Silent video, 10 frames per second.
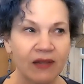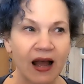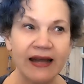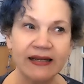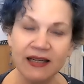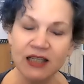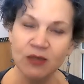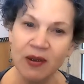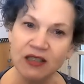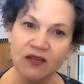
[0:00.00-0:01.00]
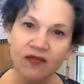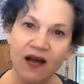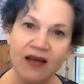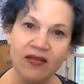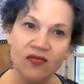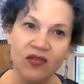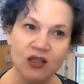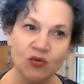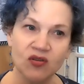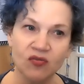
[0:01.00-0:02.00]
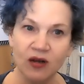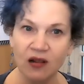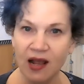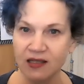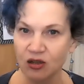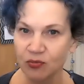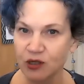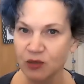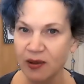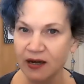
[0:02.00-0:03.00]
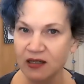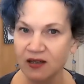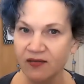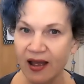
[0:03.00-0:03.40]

I did specify that this was from a classical perspective